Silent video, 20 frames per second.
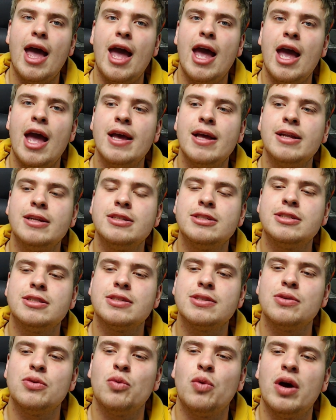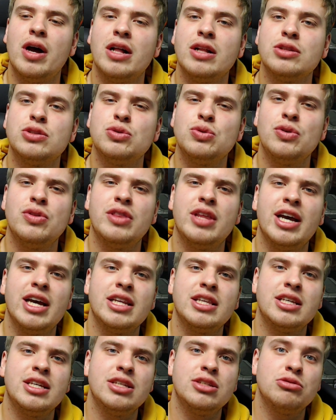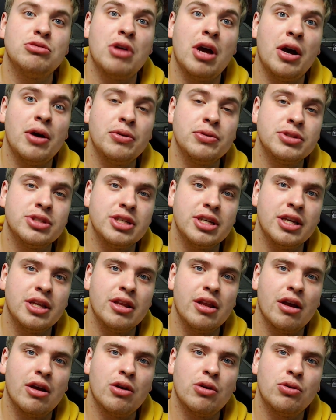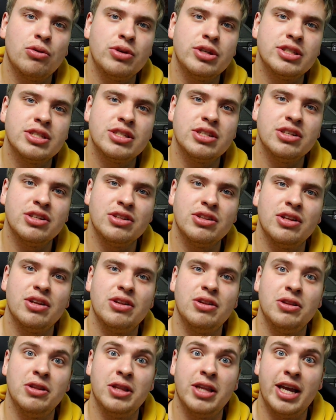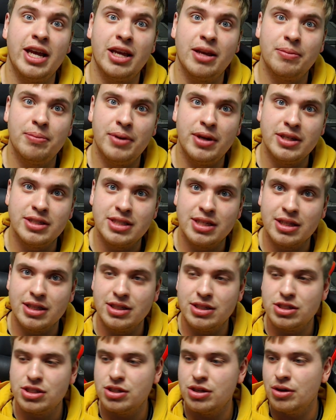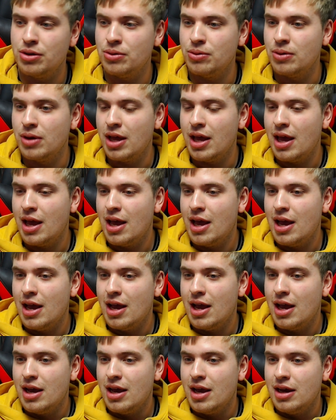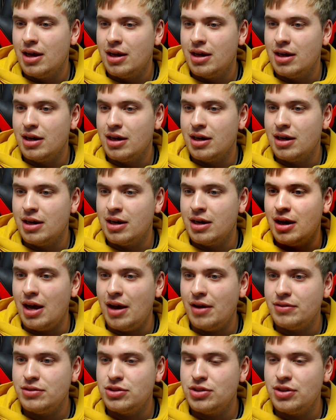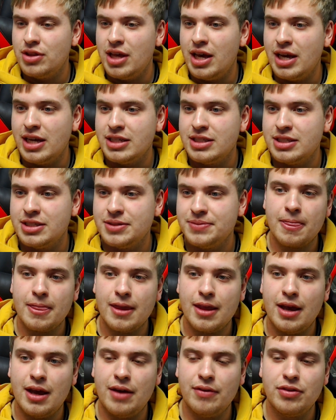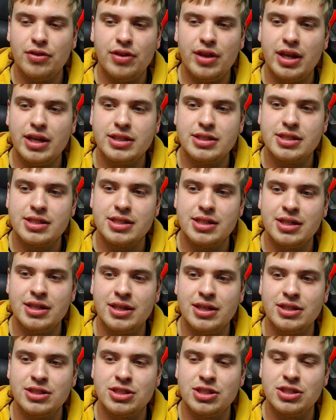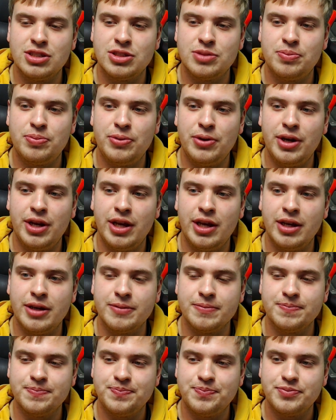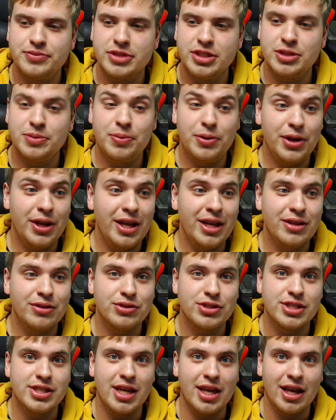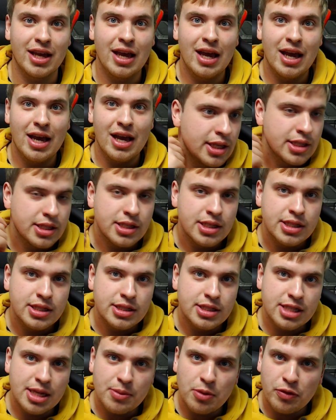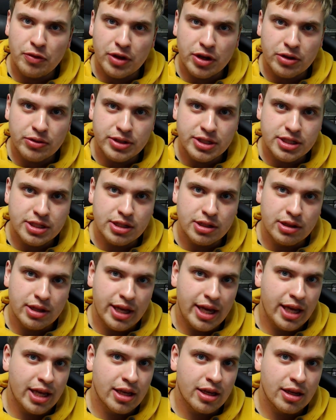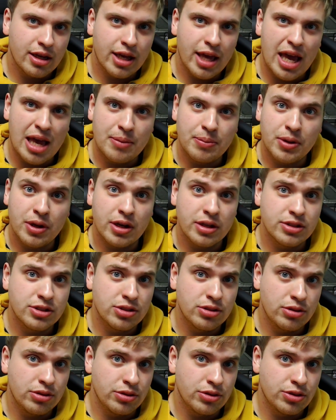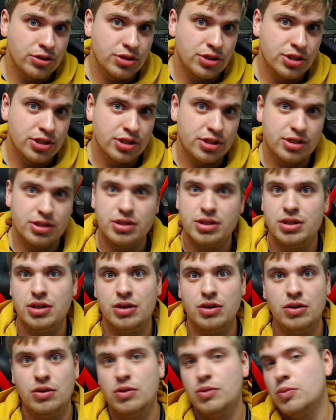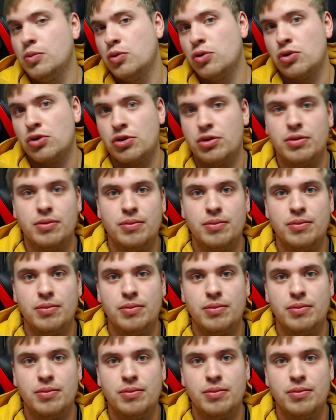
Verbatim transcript: And while doing that, he drowned in a crystal lake, basically. So uh, after that, after that, it's it's it's pretty it's pretty interesting. Some of the Crystal Lake camp counselors were